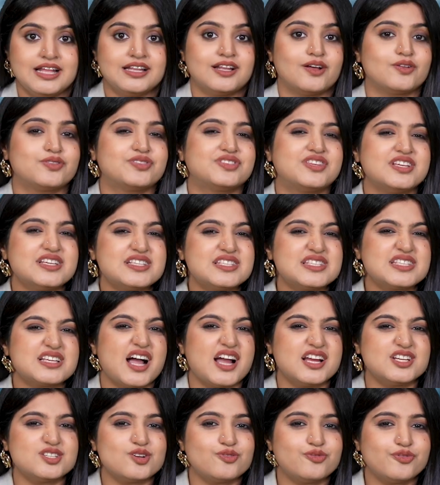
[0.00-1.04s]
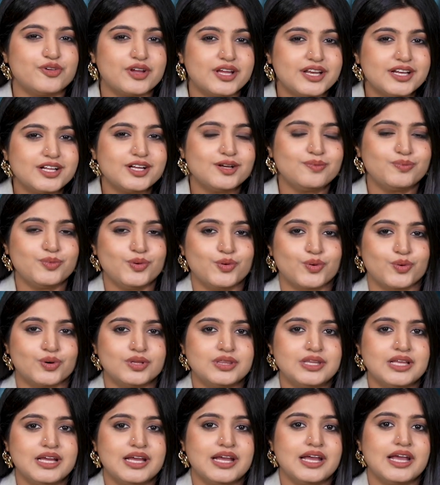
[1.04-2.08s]
Now, this kind of income
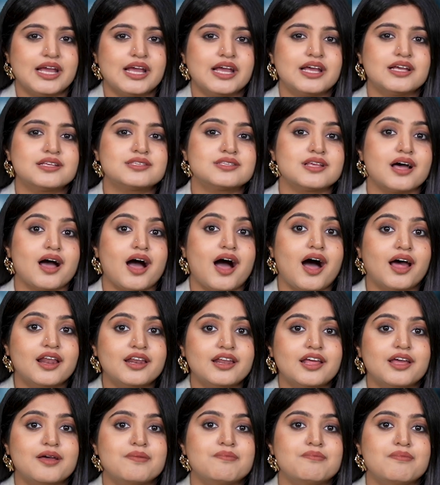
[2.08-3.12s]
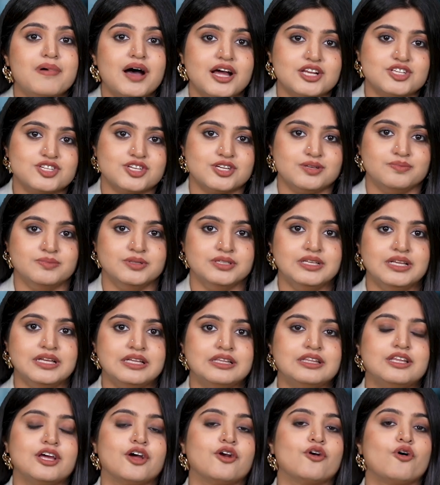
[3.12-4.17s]
growth is unimaginable
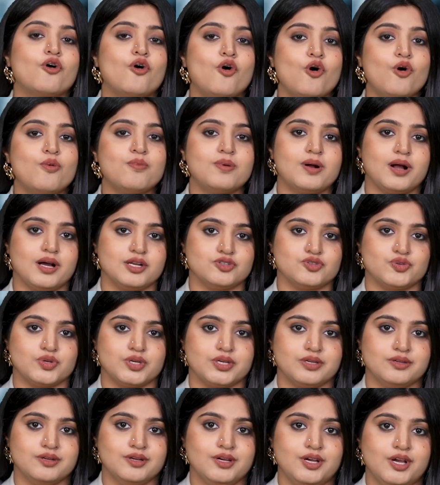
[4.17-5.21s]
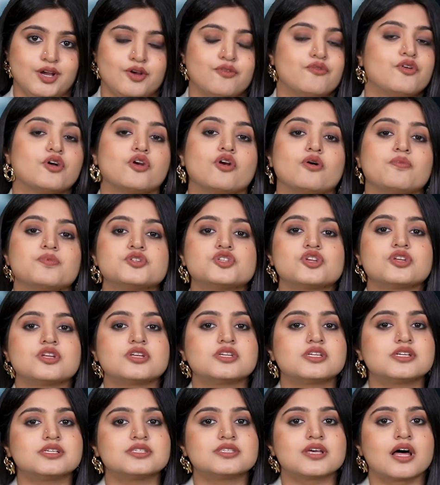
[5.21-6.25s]
in their home country where
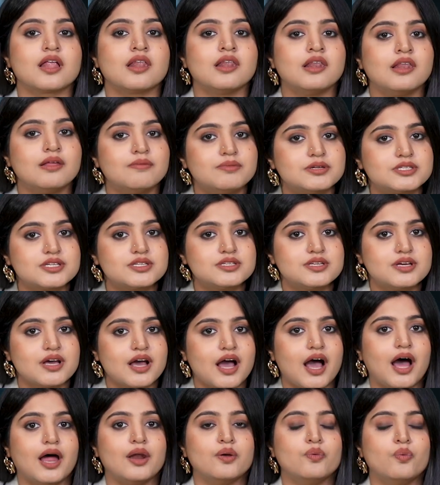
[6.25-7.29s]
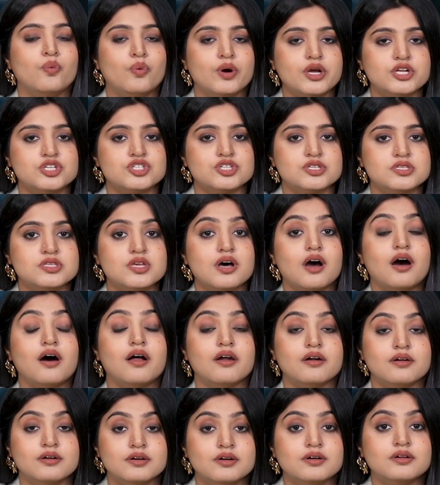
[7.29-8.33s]
opportunities are limited and wages
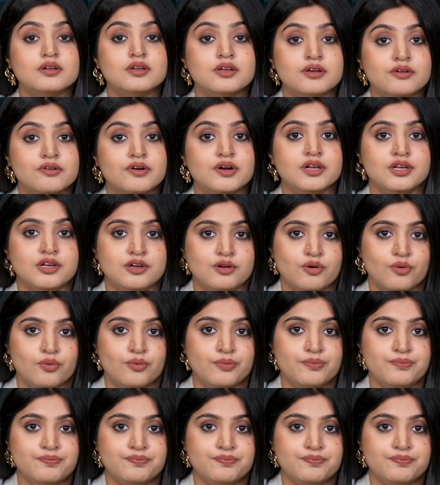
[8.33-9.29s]
are really, really low.